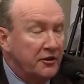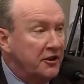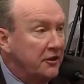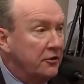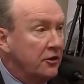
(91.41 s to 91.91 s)
he
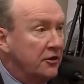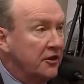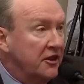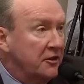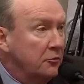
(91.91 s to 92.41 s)
thought that
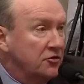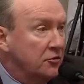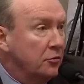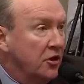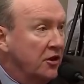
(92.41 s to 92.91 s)
he was
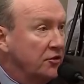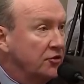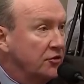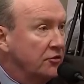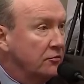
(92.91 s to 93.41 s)
obliged
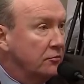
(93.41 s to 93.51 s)
to,